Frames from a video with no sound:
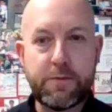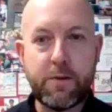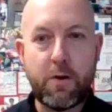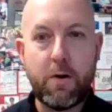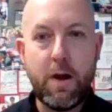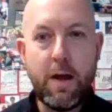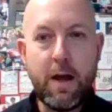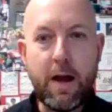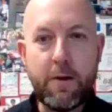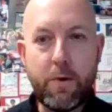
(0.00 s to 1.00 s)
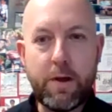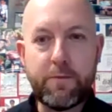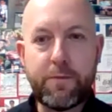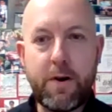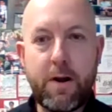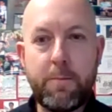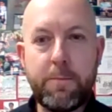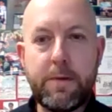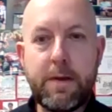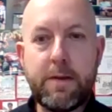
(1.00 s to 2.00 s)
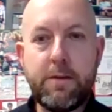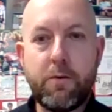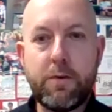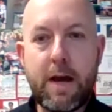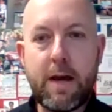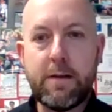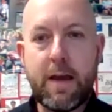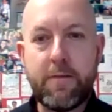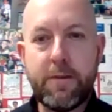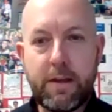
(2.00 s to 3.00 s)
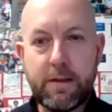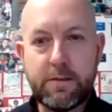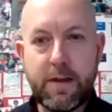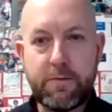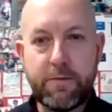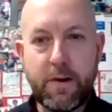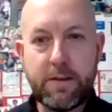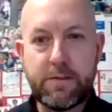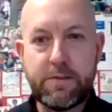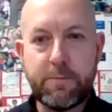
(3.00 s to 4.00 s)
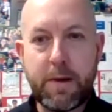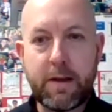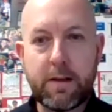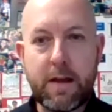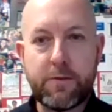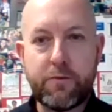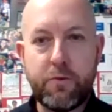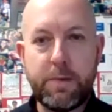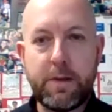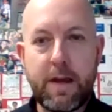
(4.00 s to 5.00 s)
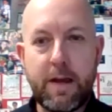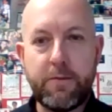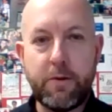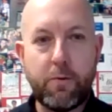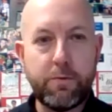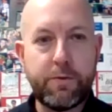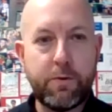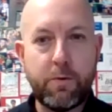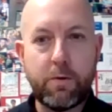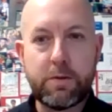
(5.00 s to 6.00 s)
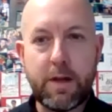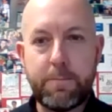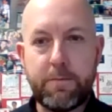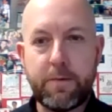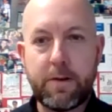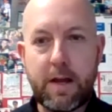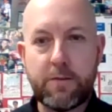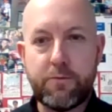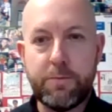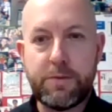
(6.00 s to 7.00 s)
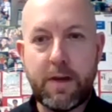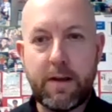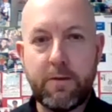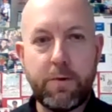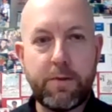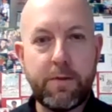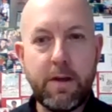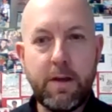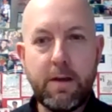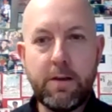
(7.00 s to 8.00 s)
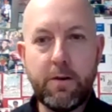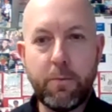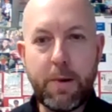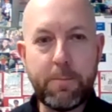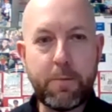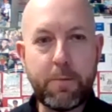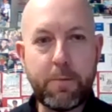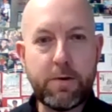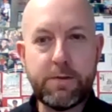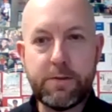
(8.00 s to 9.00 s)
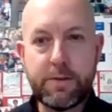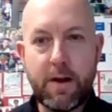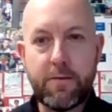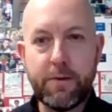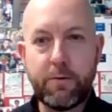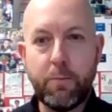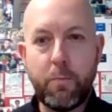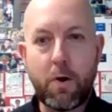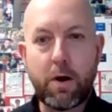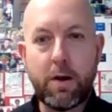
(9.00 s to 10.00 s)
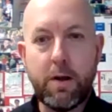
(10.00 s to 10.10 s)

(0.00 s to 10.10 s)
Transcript: So I went from, you know, not having kids have devices in my classroom and kind of an old school type of a classroom setting with, you know, papers and stuff and group work,